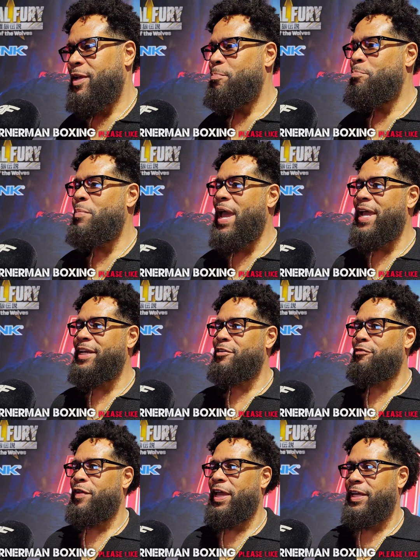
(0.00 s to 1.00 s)
main
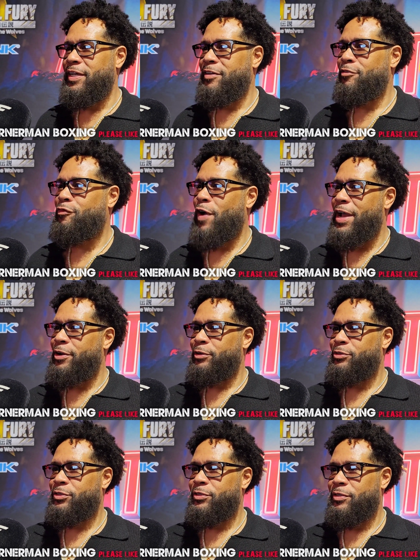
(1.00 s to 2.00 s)
event
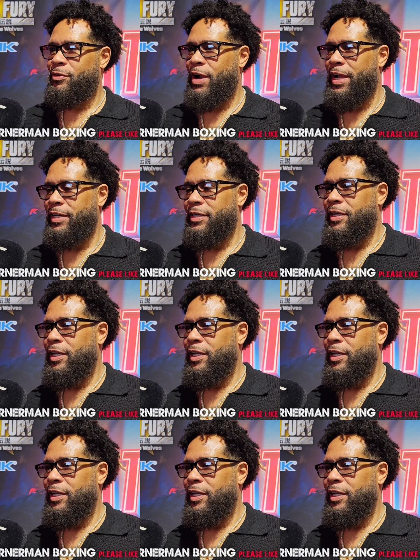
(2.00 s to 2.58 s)
fighters, right?